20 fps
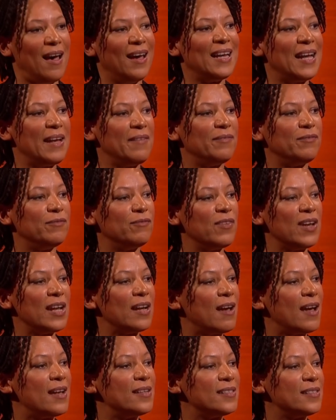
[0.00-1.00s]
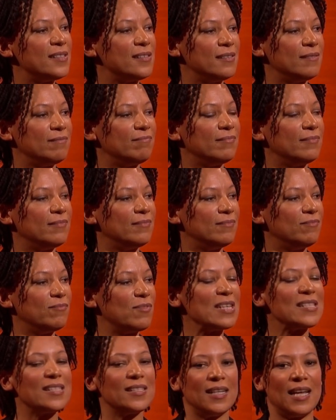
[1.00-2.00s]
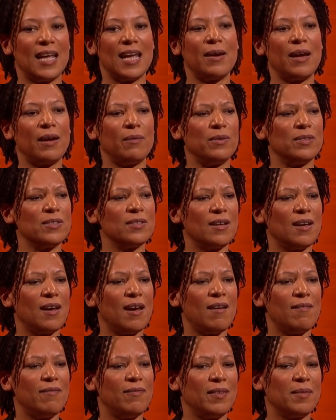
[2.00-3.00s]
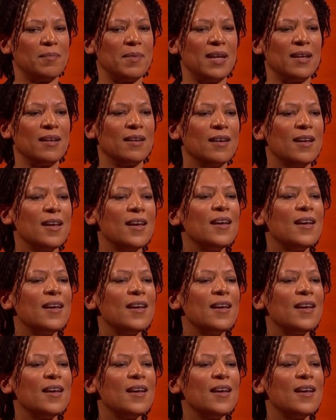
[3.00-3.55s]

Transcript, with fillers: and I've realised recently I was filming